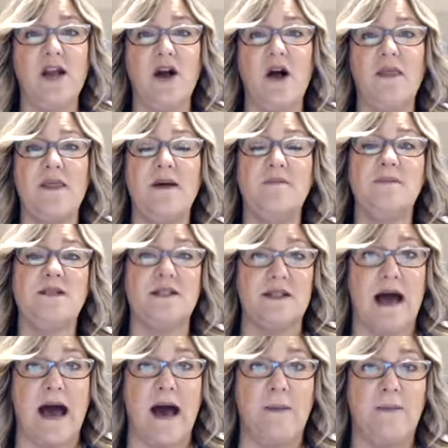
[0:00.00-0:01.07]
on them,
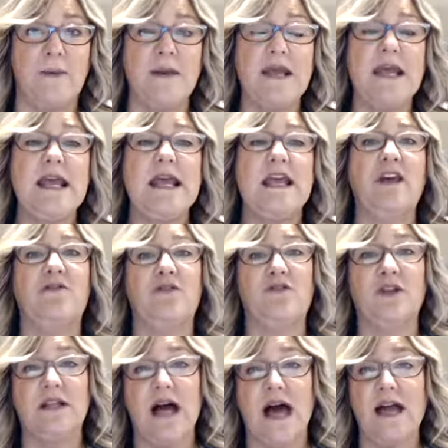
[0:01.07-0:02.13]
stop. If you're
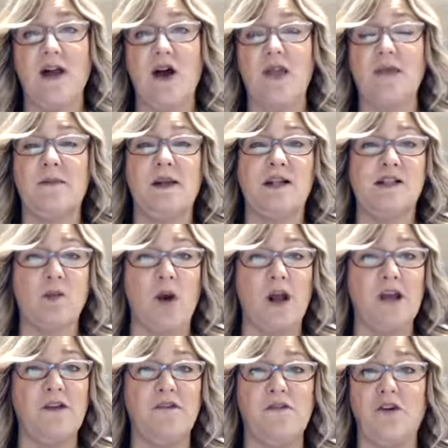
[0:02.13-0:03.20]
relying on them and it's
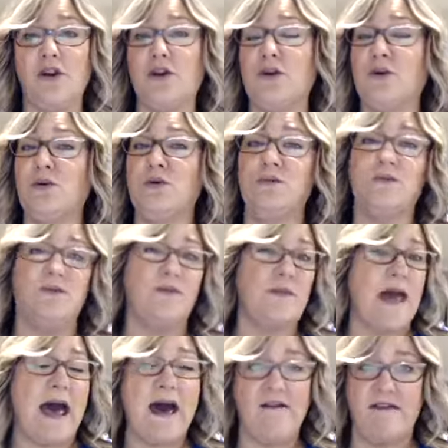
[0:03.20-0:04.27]
working for you,
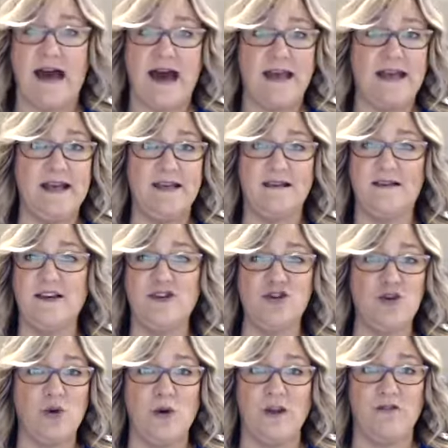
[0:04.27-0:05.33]
have at it,
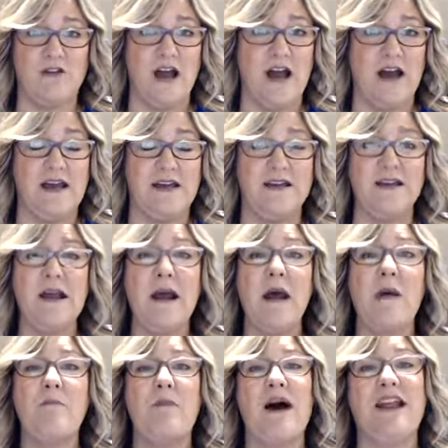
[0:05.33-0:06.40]
enjoy the ride,
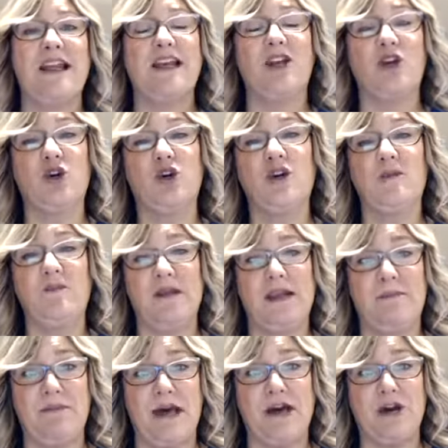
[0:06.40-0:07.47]
but it could be
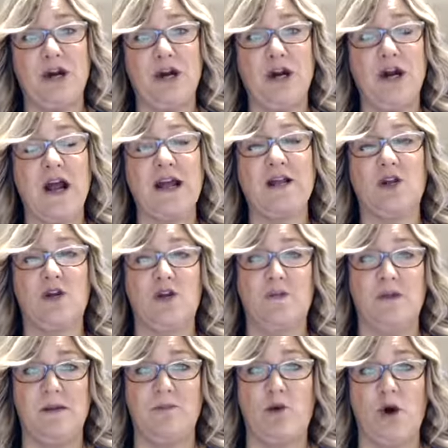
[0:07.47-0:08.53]
better and it could
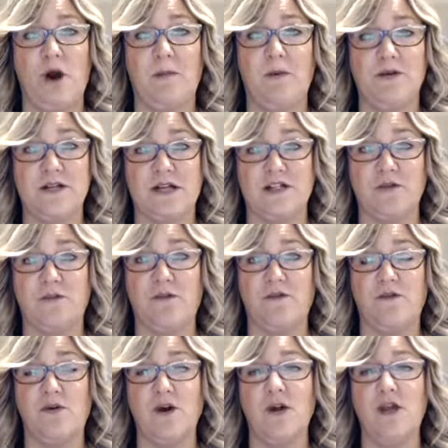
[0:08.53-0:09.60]
be more predictable
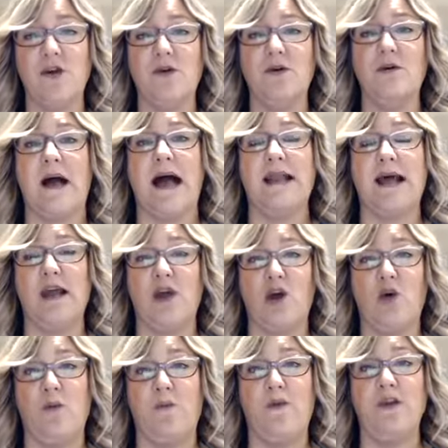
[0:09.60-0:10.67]
for you. And I
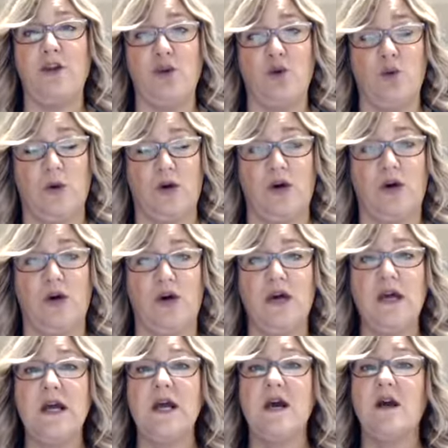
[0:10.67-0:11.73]
hope that you will
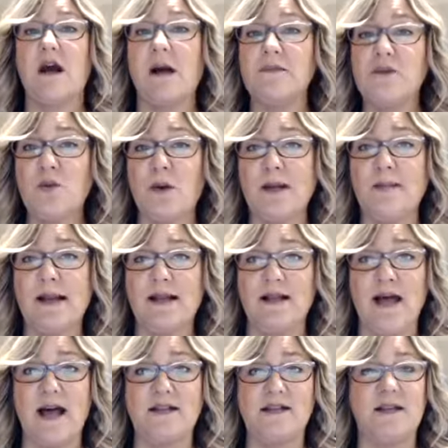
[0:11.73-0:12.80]
come to one of my
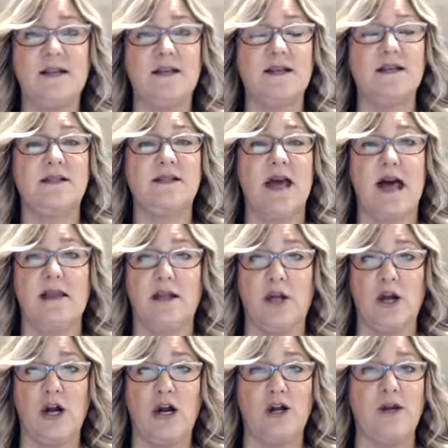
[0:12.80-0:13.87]
classes and
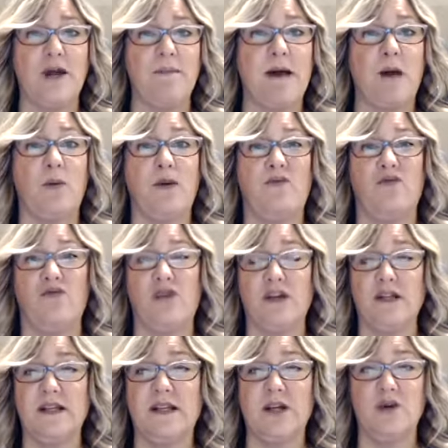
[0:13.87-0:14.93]
learn about what
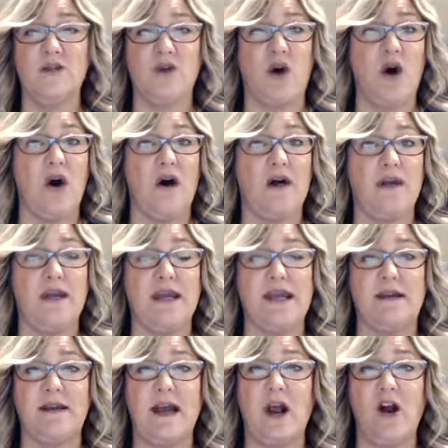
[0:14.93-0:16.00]
really goes on
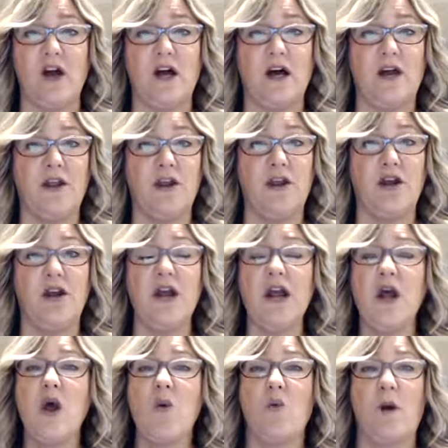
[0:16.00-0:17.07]
in hair color
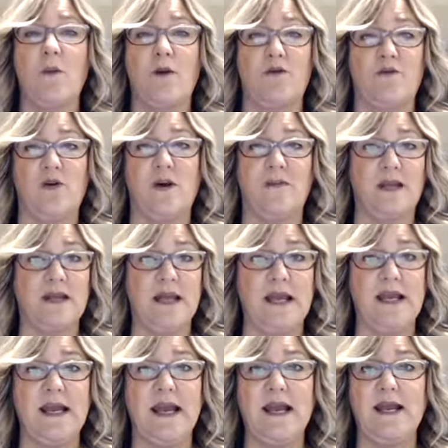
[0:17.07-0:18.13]
when we're
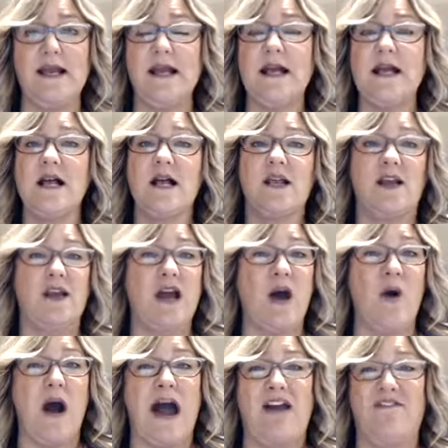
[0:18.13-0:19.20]
formulating. You
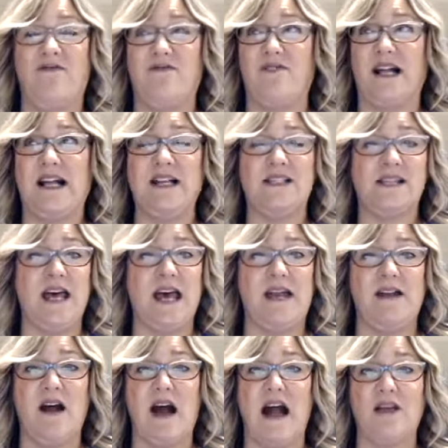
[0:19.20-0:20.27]
know, like I
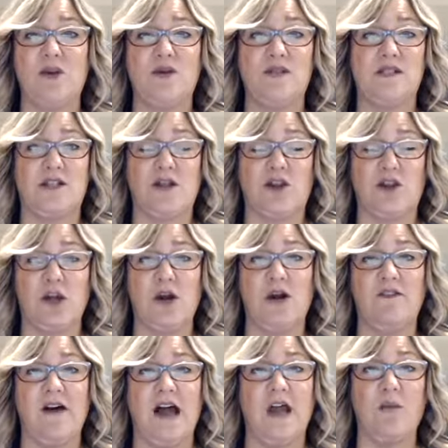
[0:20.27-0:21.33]
said, I used
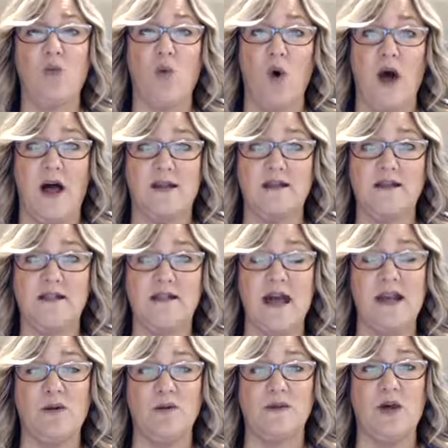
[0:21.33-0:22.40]
30 volume once,
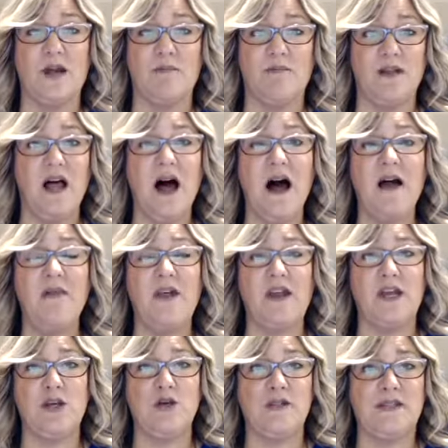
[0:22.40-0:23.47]
and it was on a blonde that I
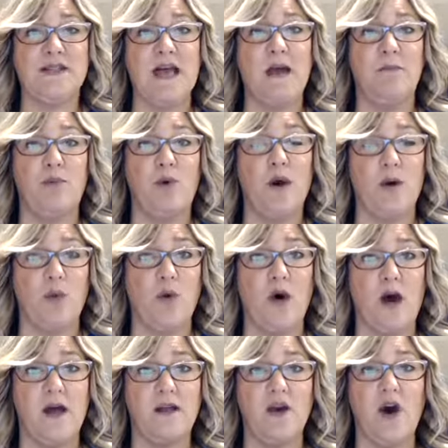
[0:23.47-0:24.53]
use a
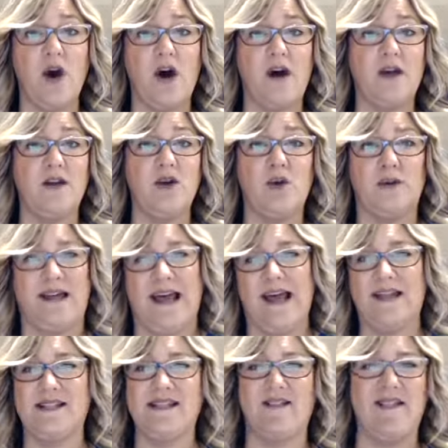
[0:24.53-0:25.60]
10.1 on, who
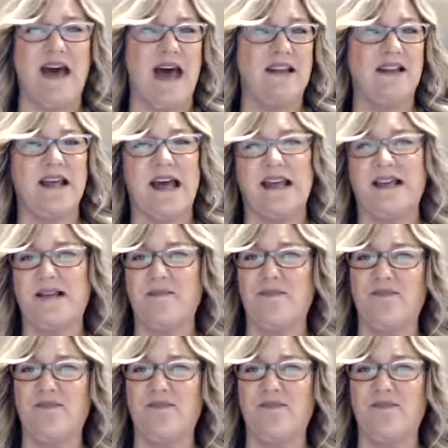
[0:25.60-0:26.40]
lands in that like